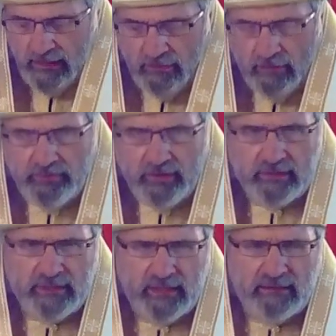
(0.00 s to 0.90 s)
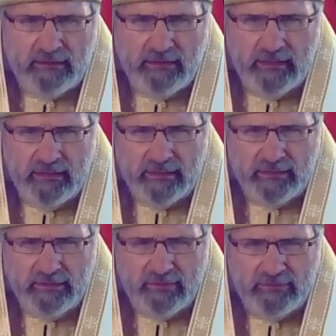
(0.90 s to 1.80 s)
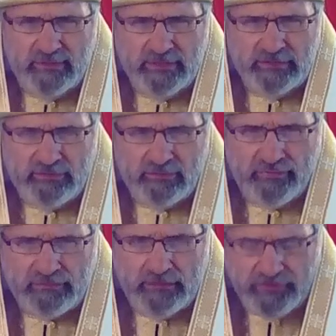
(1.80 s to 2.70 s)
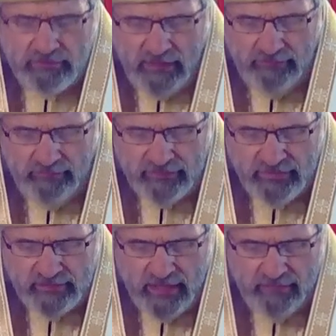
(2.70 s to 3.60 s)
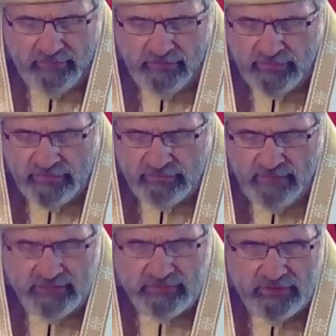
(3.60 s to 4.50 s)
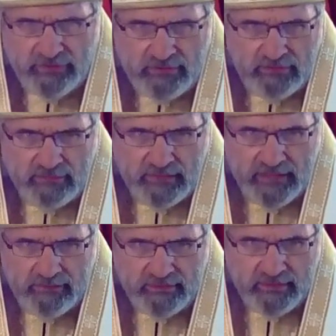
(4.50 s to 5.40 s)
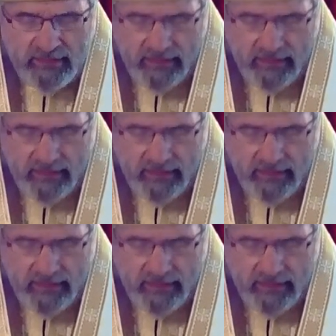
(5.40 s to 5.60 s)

And I hope you can take, you know, these little scripture references after this message, you know, later